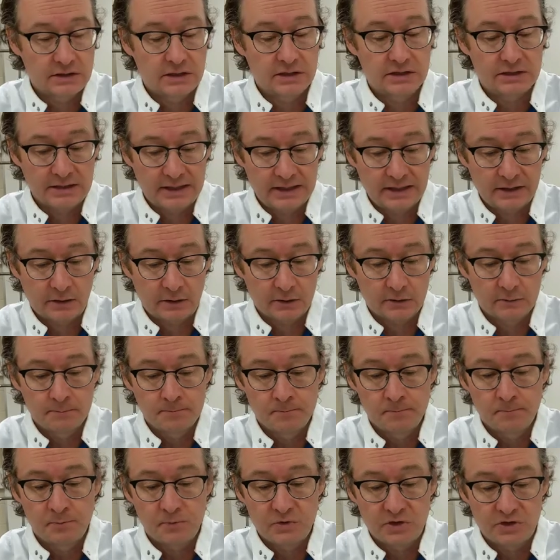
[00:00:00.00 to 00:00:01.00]
container
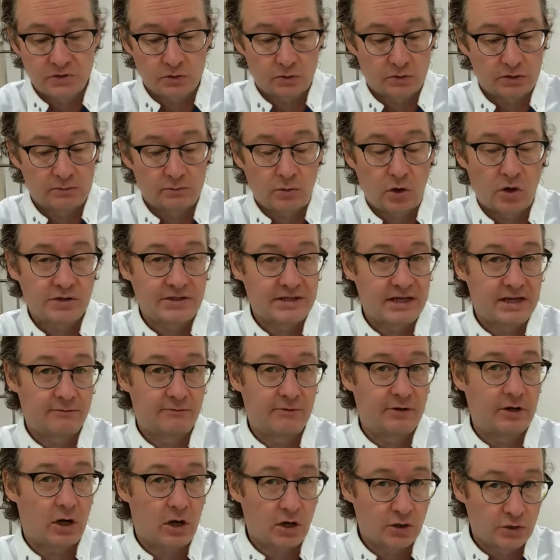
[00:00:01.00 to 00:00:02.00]
is only marked
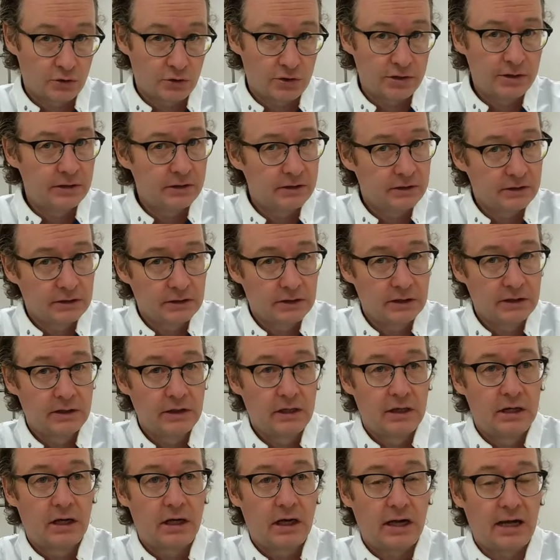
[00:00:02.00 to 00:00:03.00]
every 100,
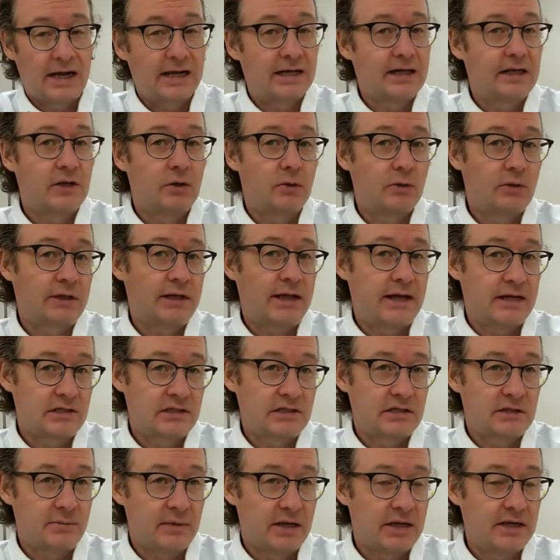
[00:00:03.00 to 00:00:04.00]
I can only
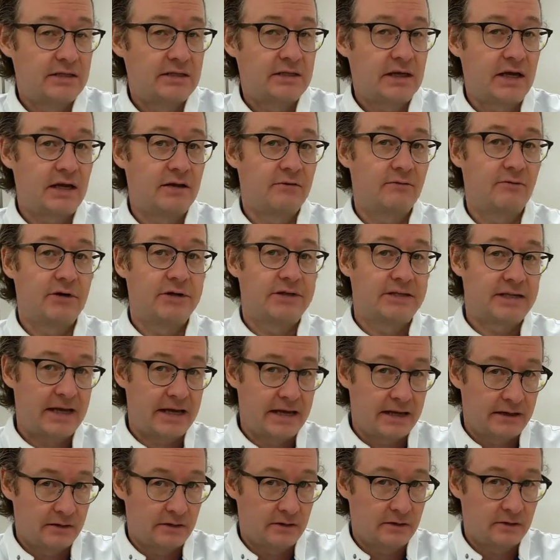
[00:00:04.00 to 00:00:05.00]
estimate to every
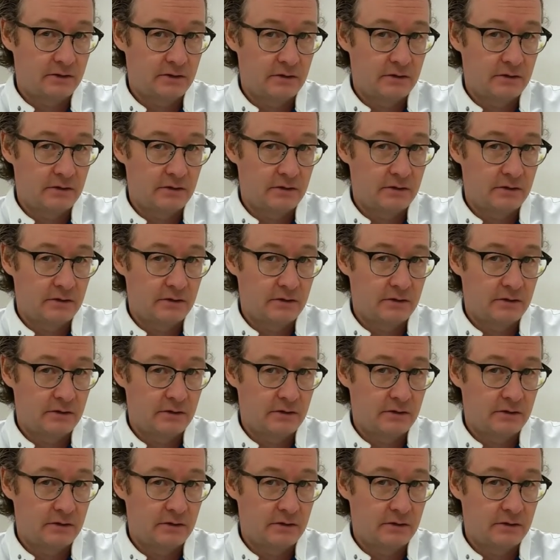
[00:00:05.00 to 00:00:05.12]
10.